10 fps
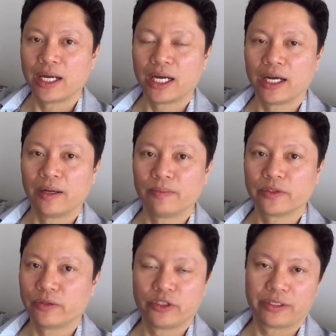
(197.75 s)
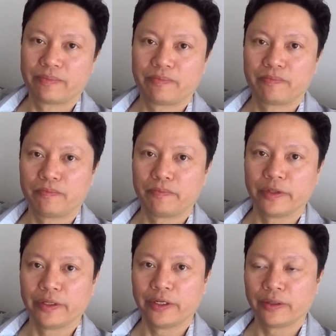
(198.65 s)
So just,
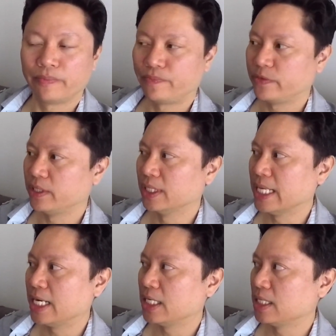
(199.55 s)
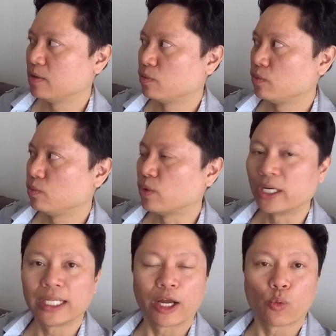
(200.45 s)
let it
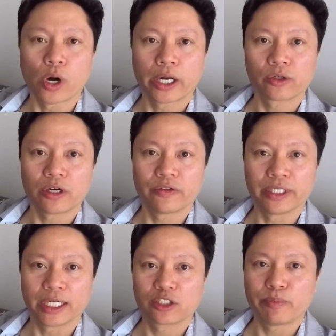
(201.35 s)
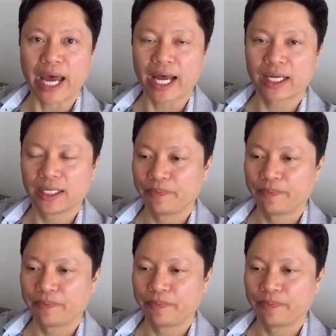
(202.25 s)
run like water off a duck's back.